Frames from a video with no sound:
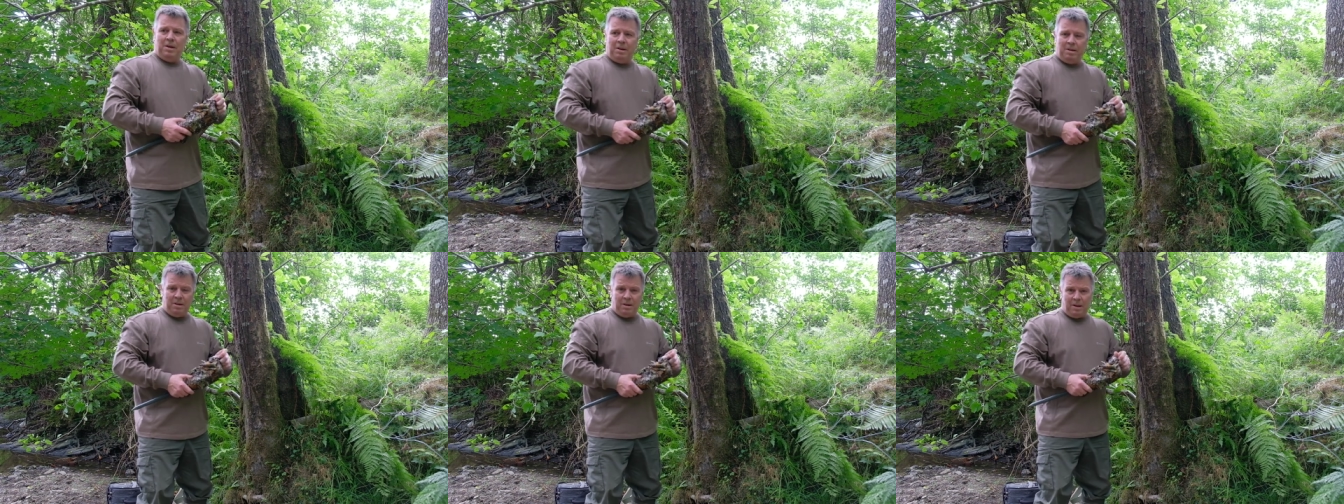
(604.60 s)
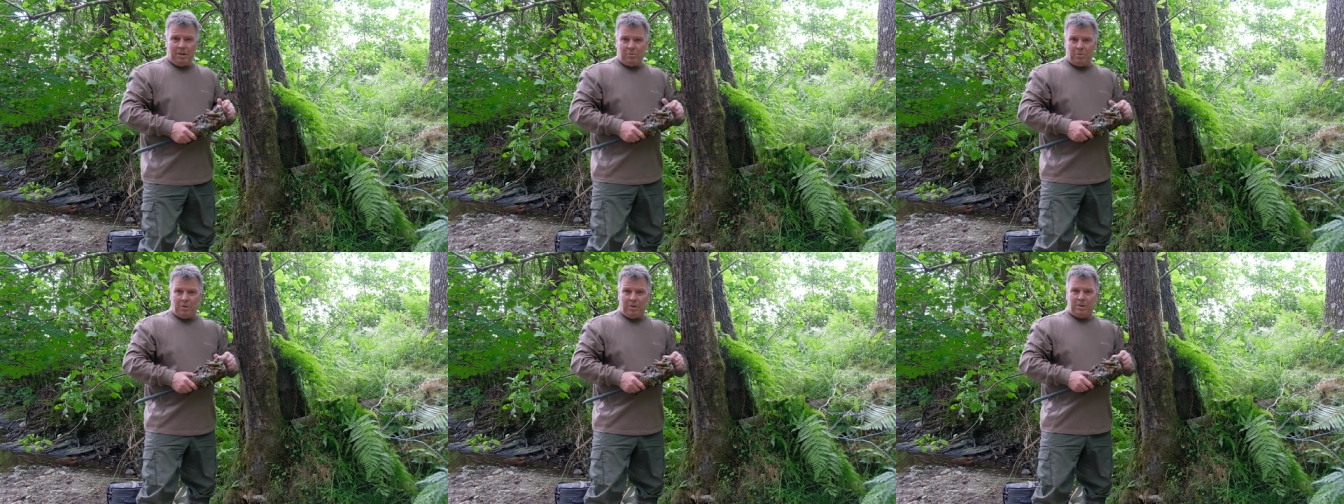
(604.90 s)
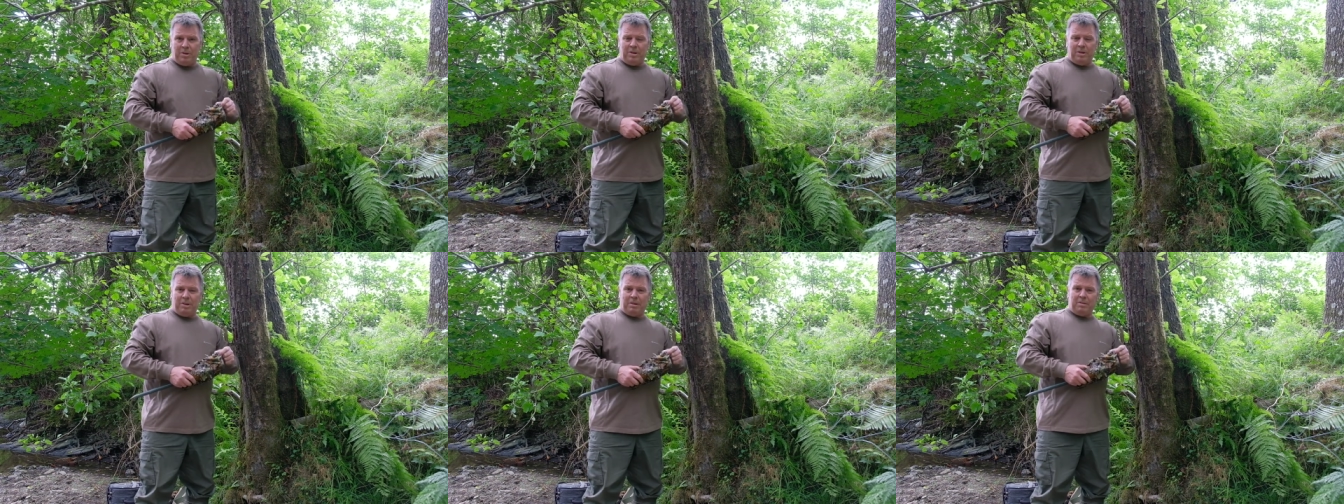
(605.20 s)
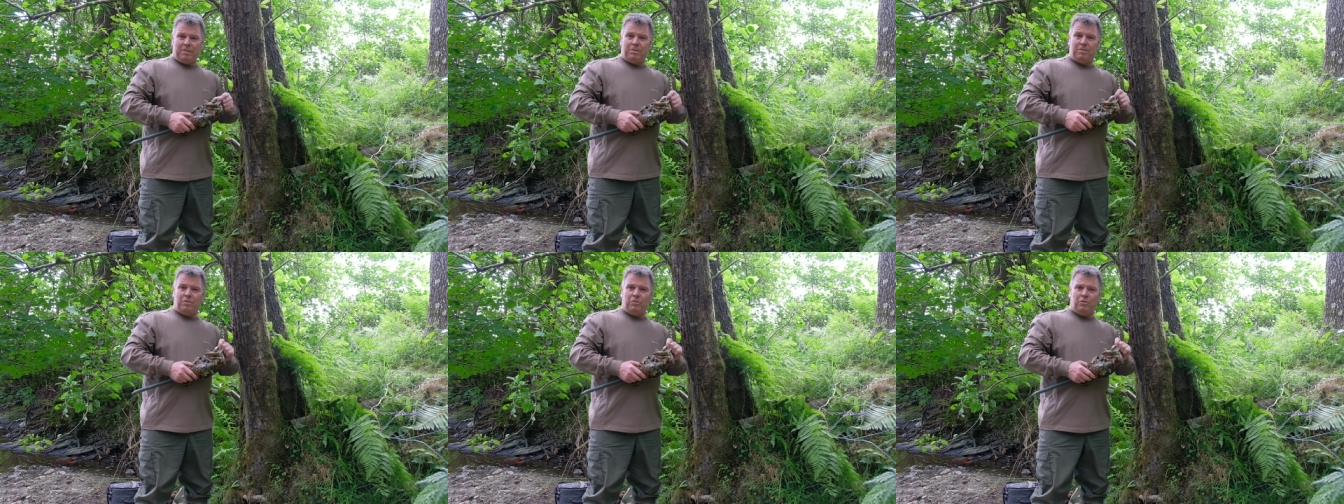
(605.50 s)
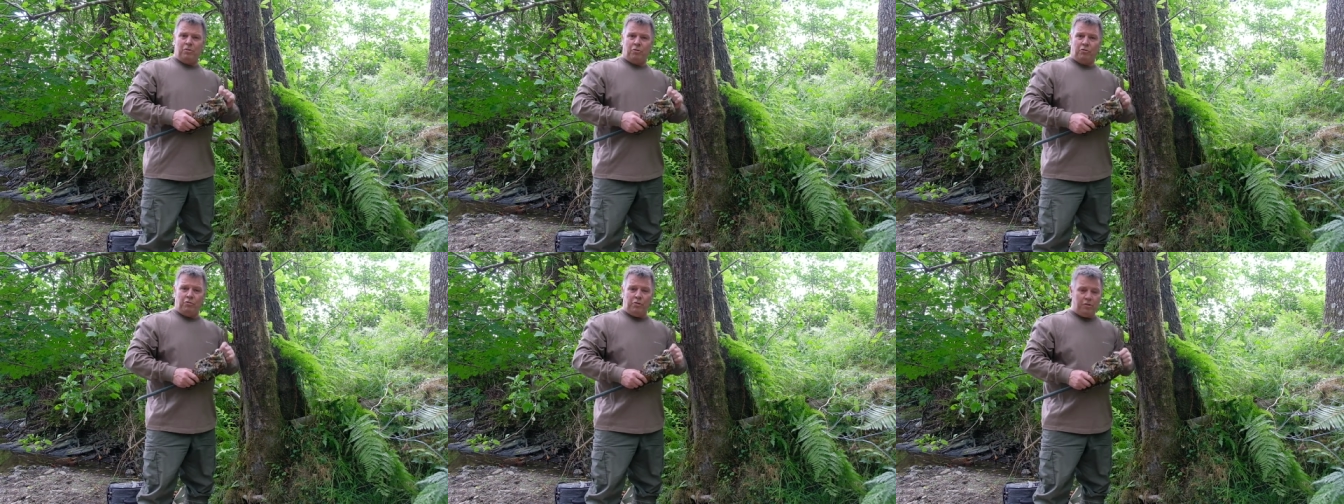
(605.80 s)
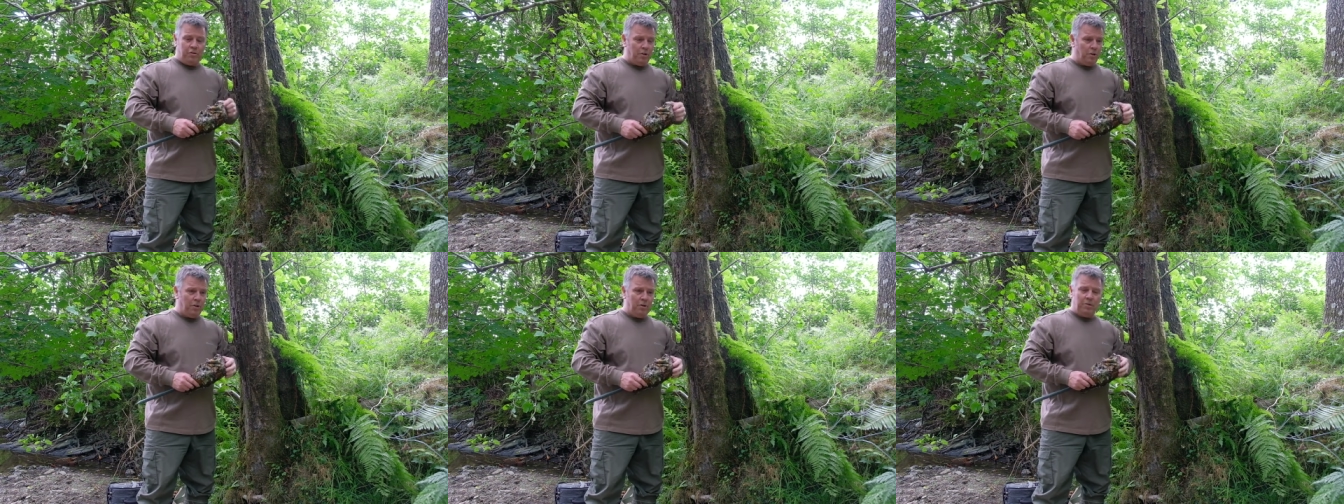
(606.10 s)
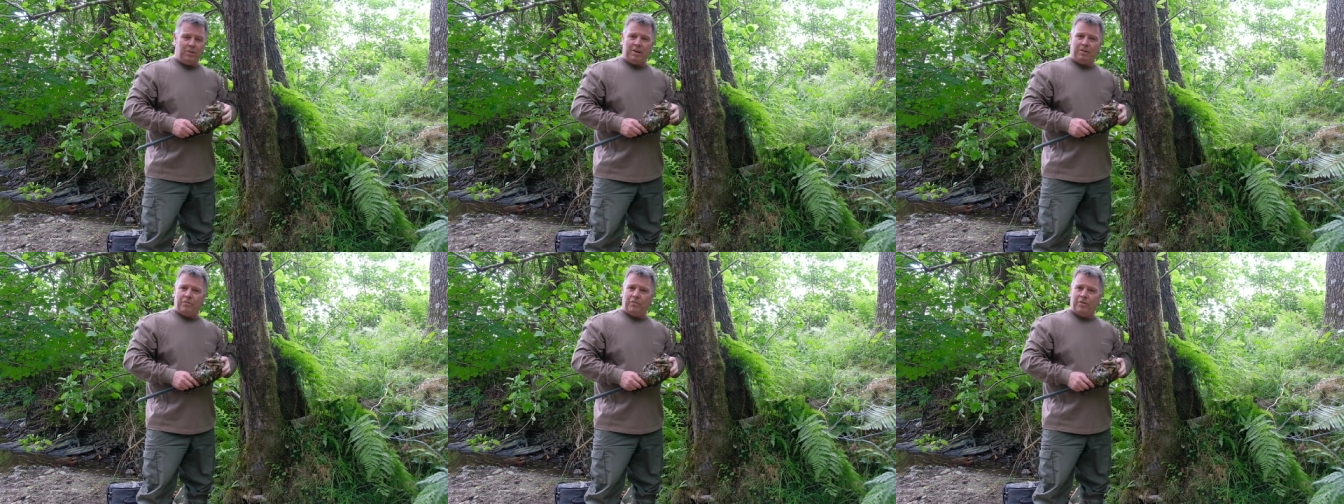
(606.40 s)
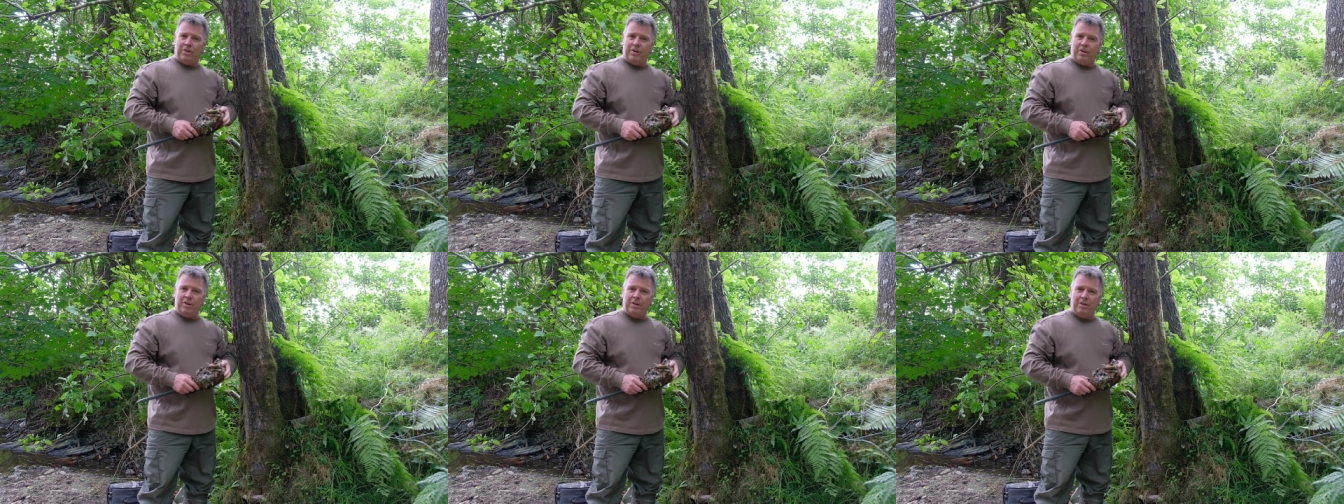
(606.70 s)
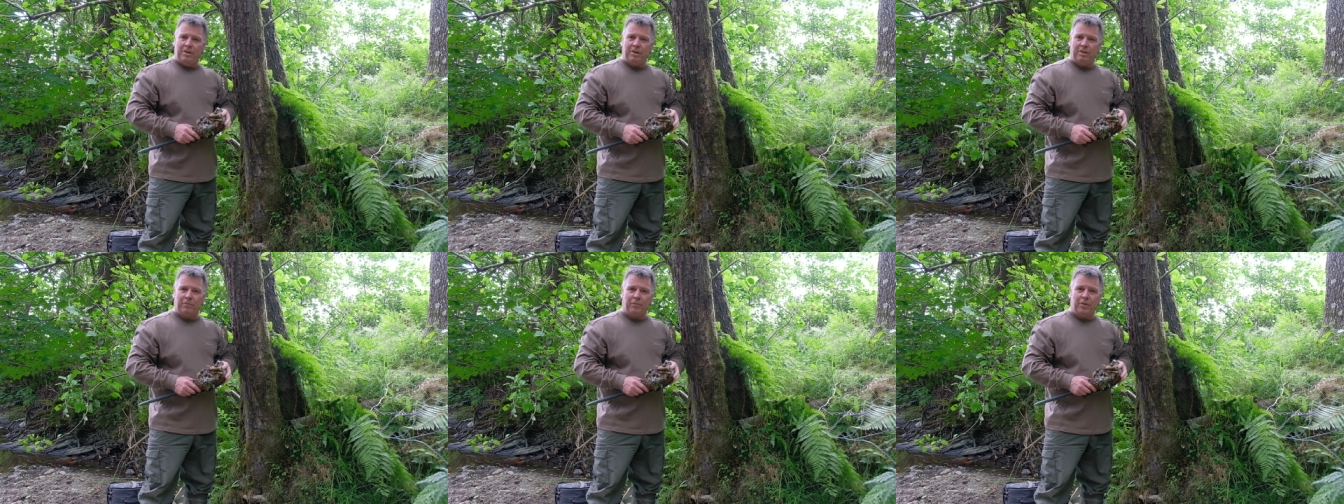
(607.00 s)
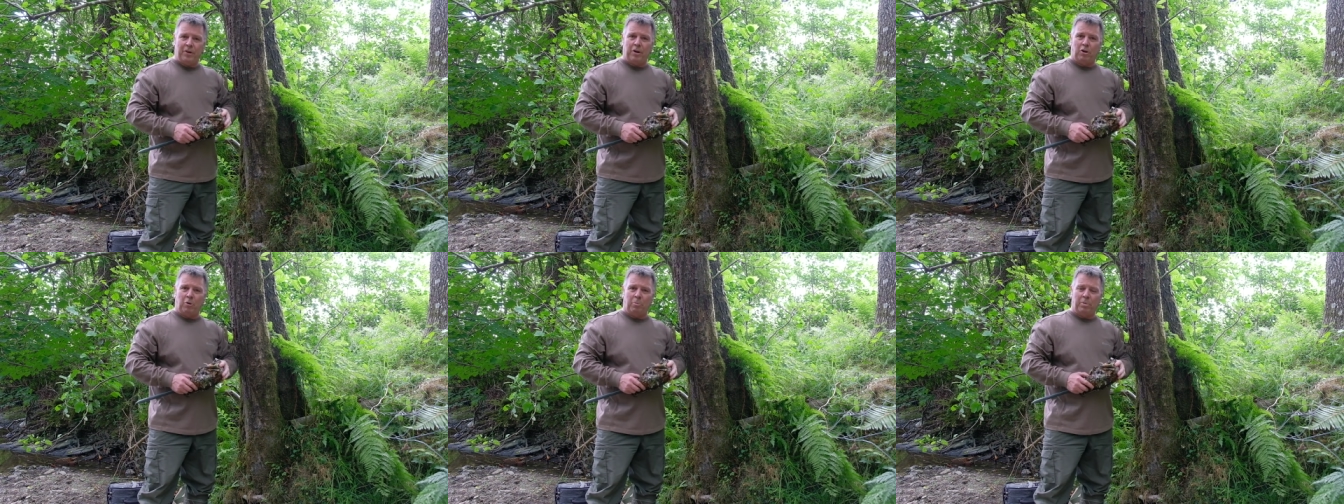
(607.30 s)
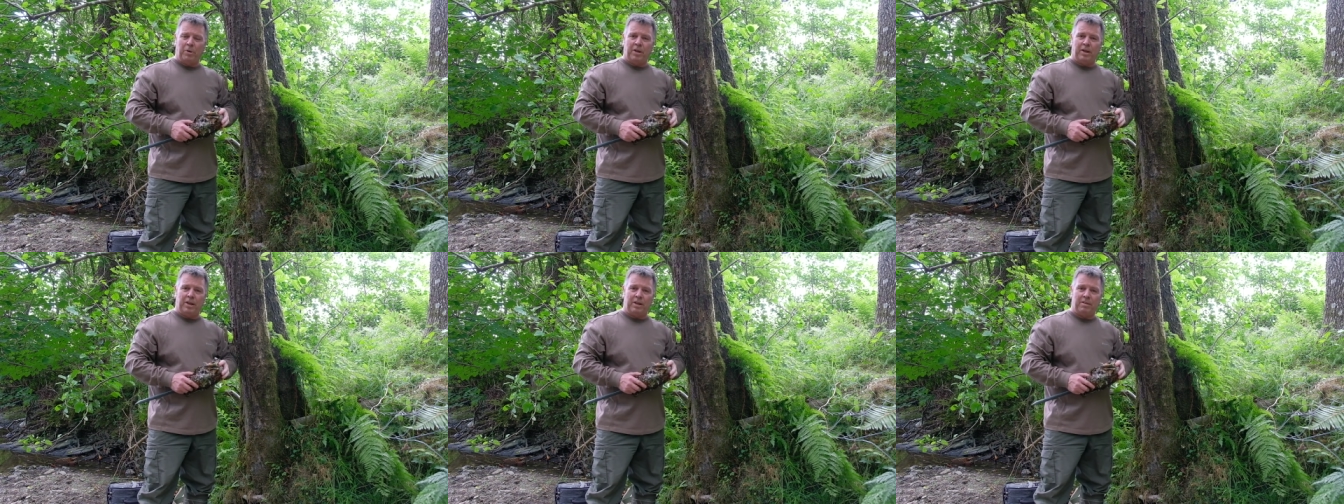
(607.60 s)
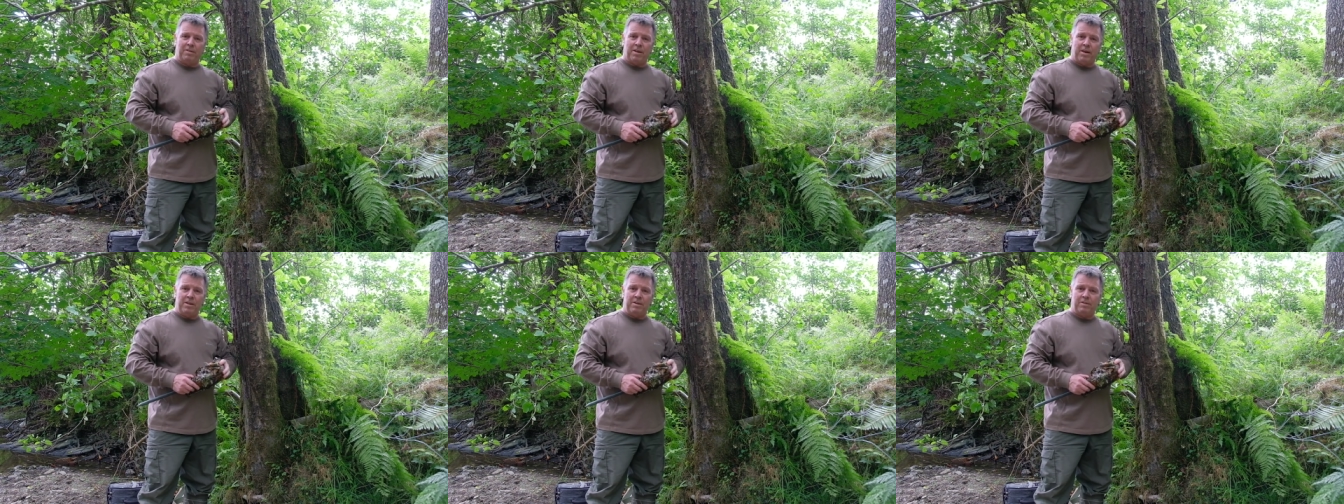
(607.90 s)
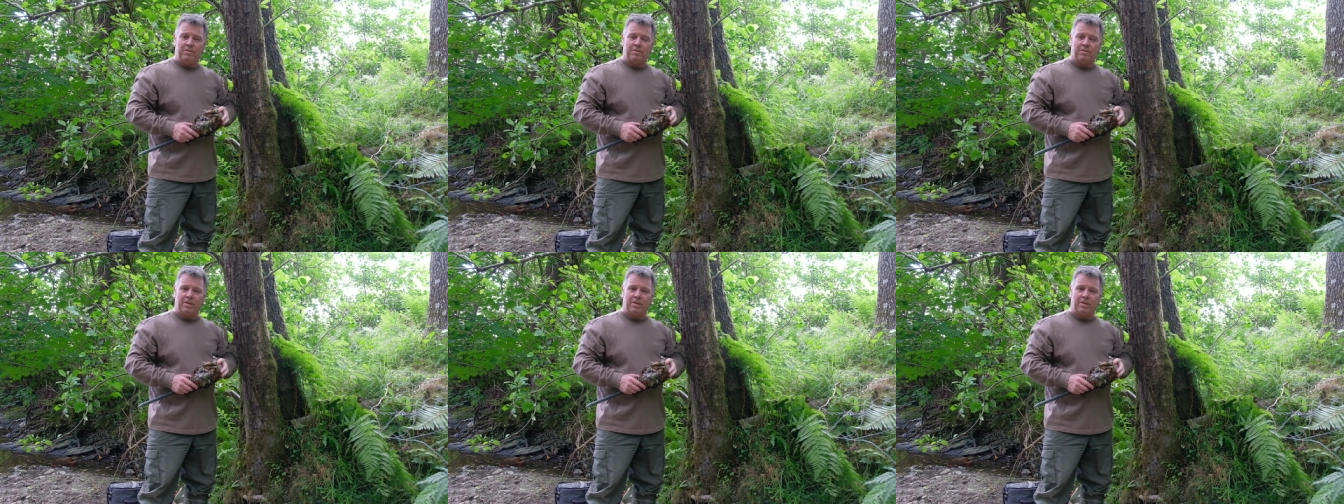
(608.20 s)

Right, well, I've just returned after a, after a couple of days.